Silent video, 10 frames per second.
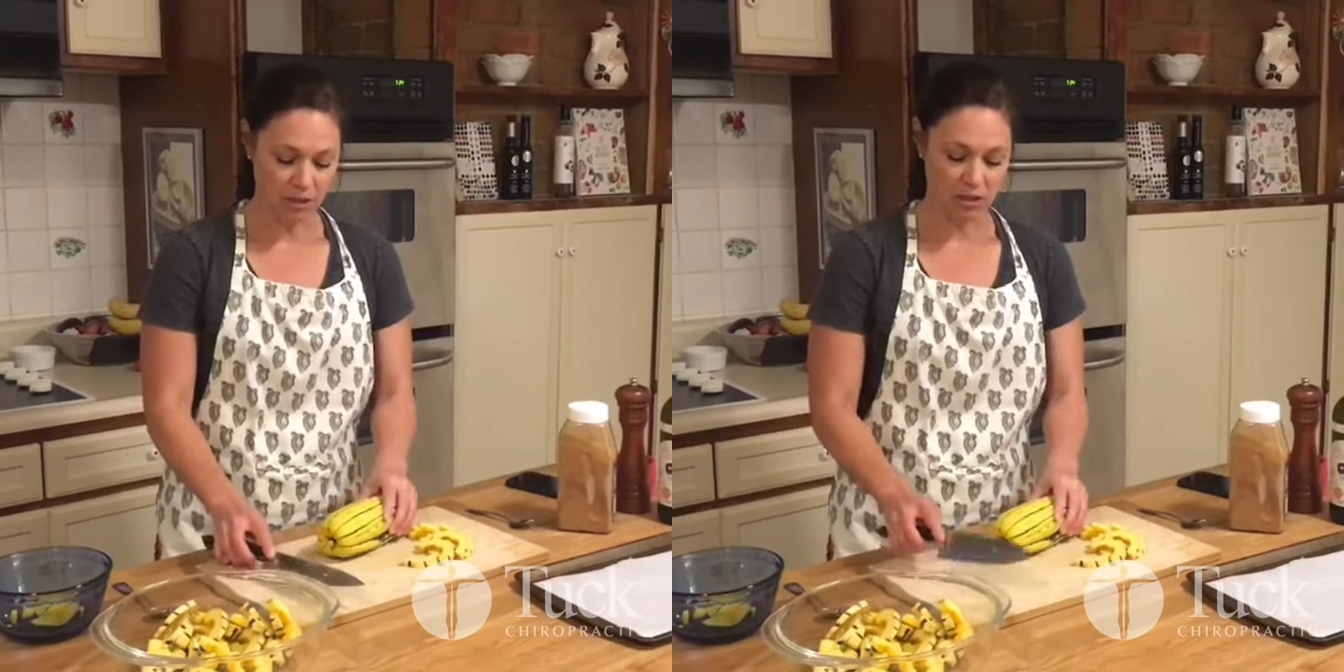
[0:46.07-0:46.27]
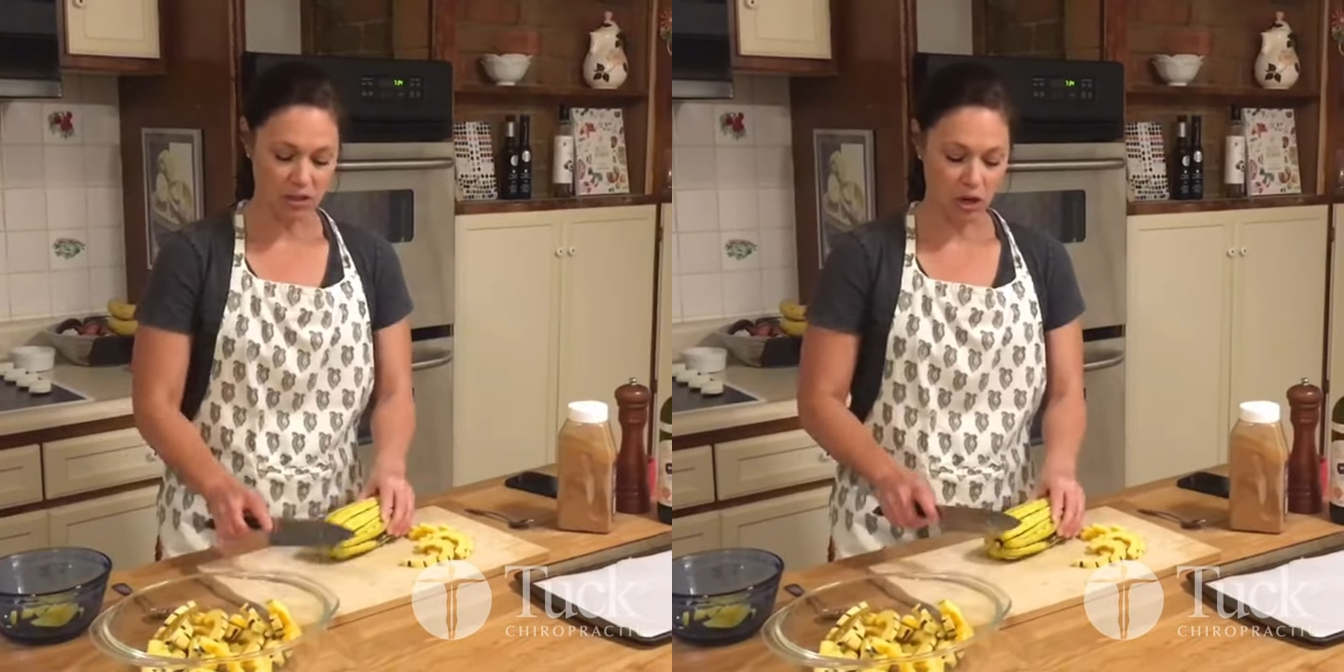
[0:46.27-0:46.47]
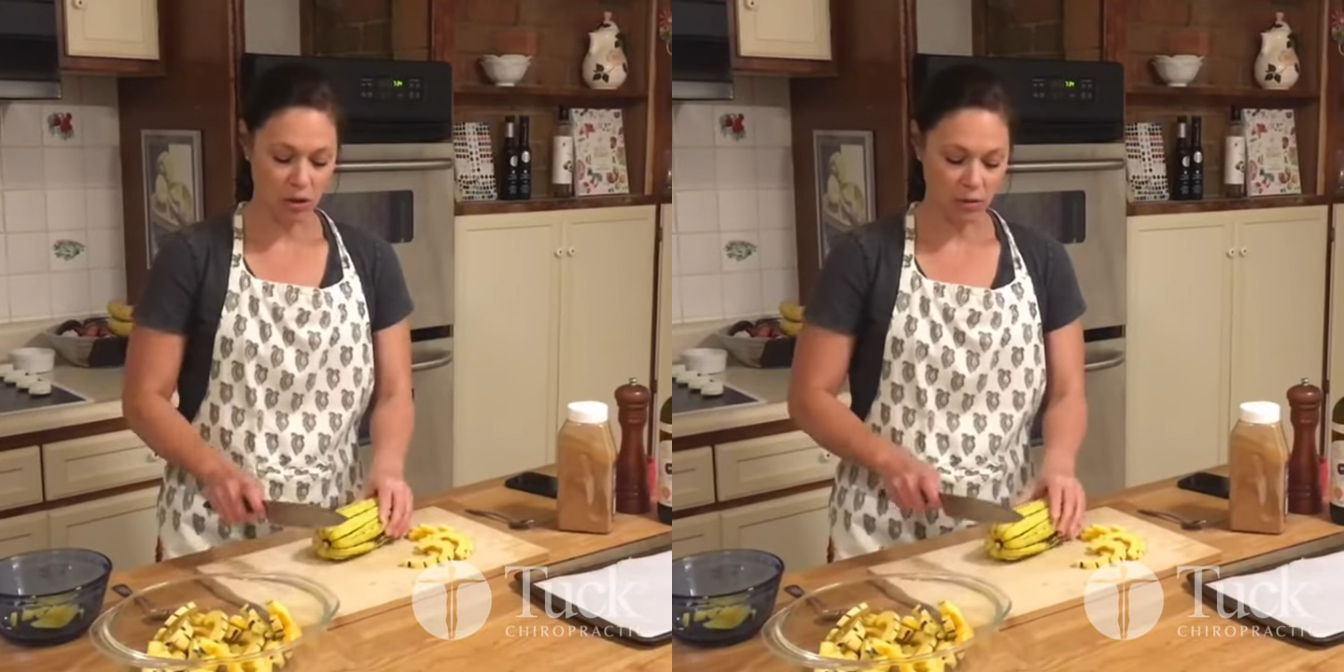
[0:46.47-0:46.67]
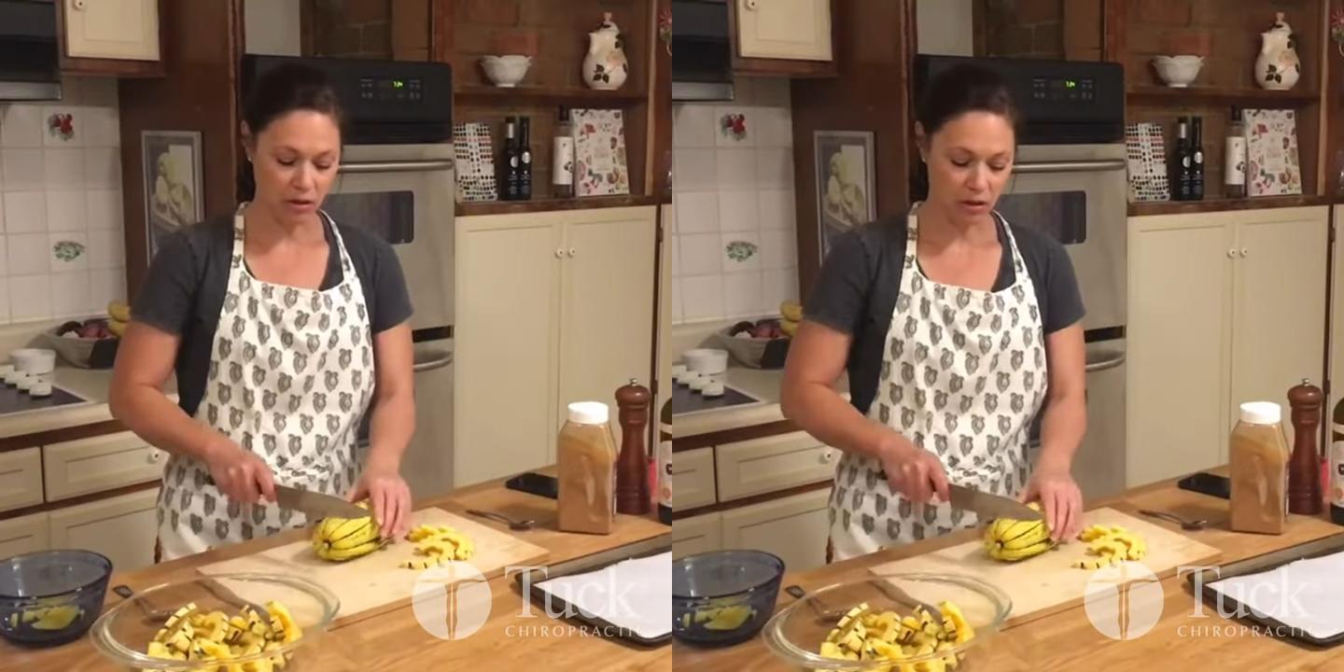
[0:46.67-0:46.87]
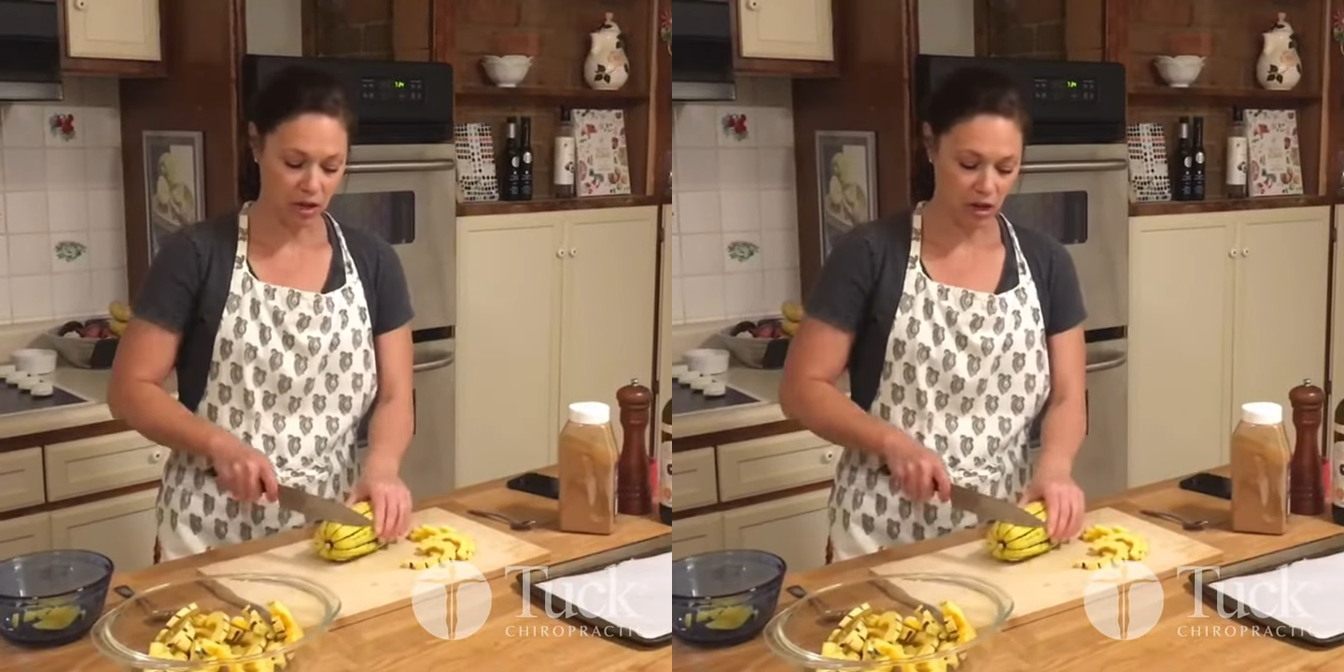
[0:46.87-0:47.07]
to start
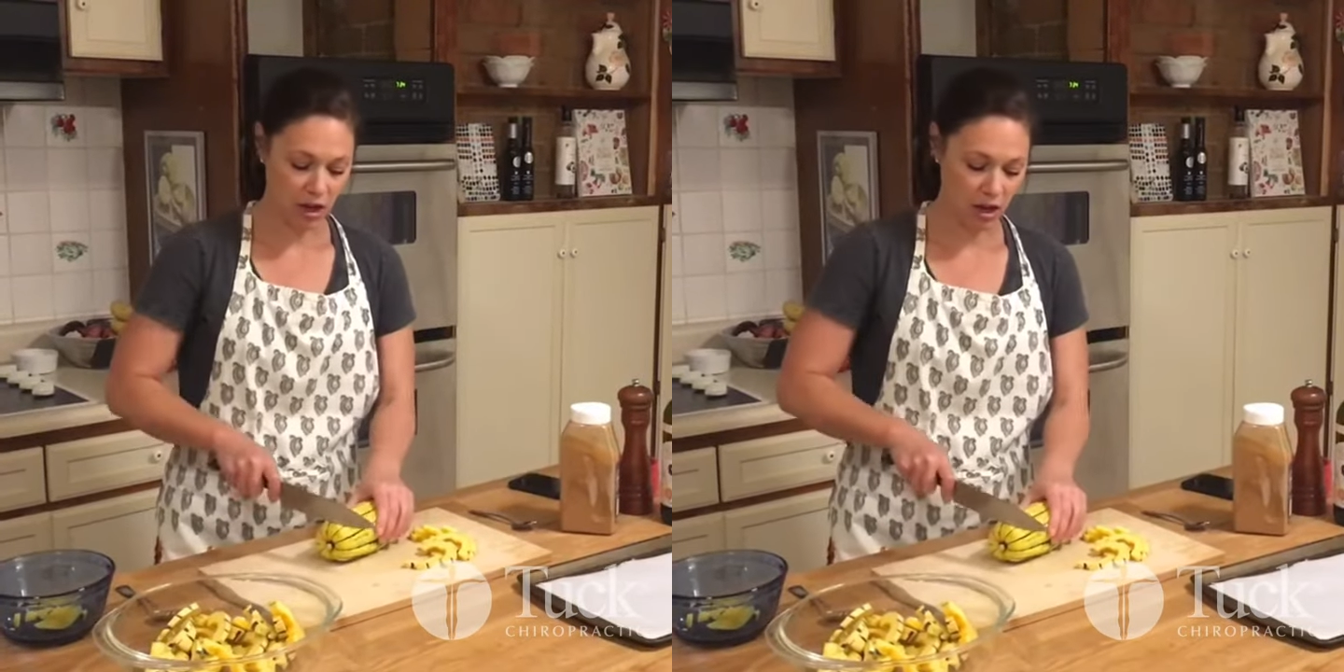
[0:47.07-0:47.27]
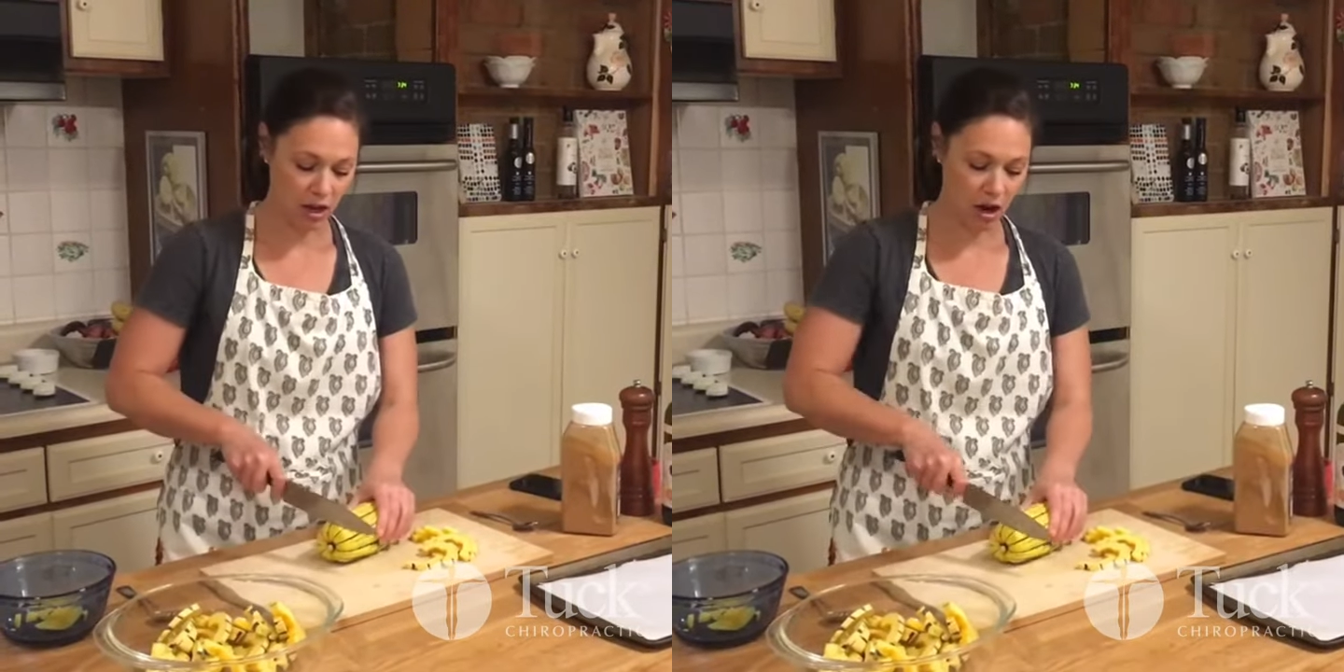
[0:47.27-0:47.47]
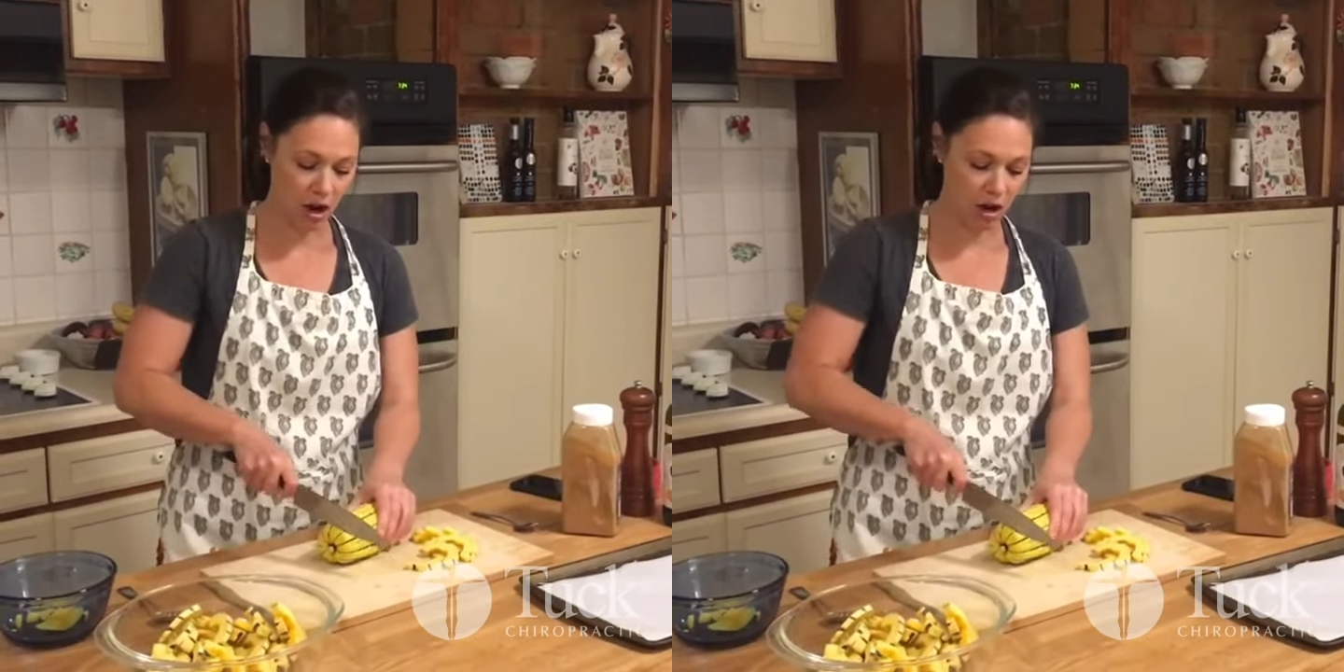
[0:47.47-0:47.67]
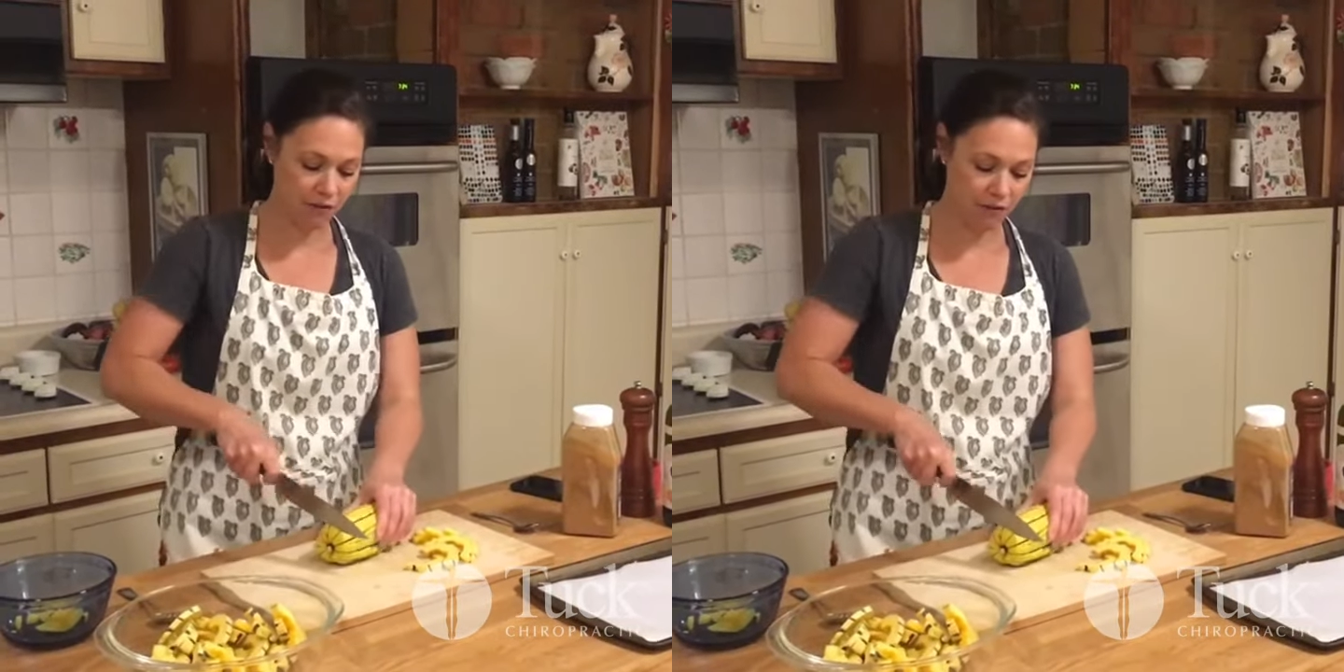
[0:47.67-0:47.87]
with, you're gonna cut off